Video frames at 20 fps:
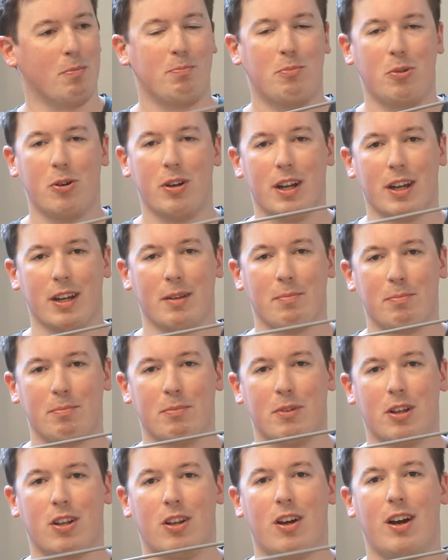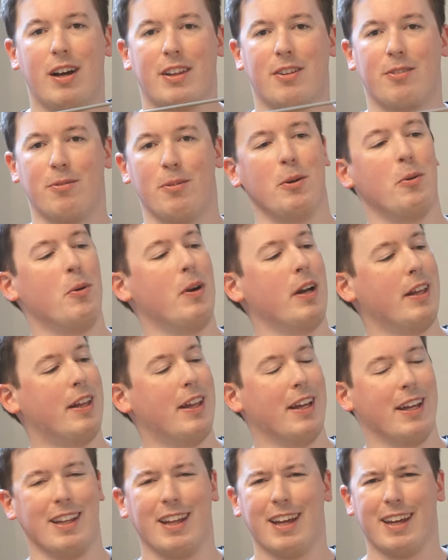put a cloth through or
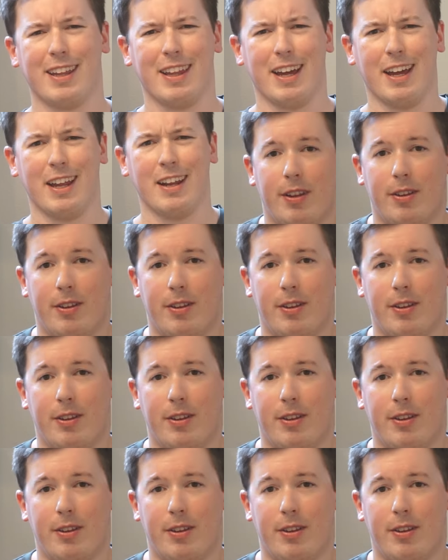anything like that.